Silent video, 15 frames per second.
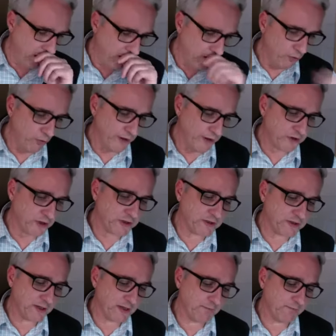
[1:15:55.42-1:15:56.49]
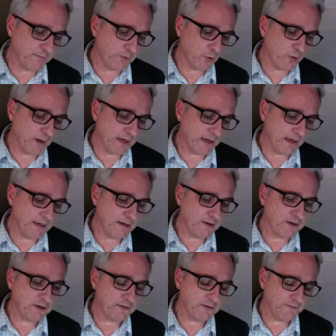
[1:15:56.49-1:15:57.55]
All right, just quickly,
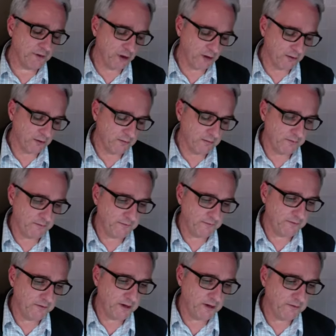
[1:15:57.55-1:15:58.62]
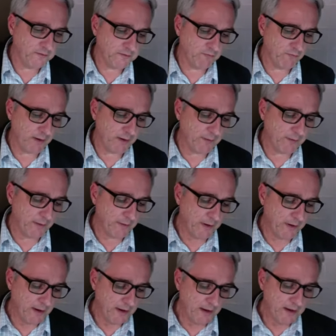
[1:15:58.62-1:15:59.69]
just to follow, wrap up.
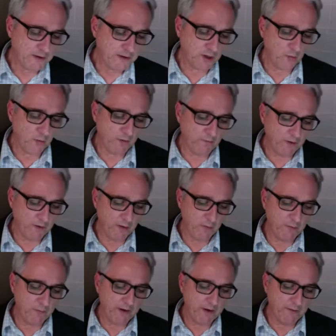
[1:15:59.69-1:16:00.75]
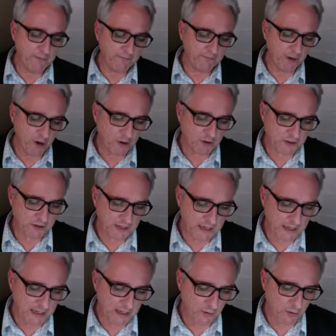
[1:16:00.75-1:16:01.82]
So we've been focusing
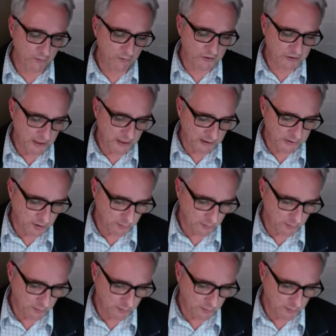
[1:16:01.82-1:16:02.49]
here on the seller's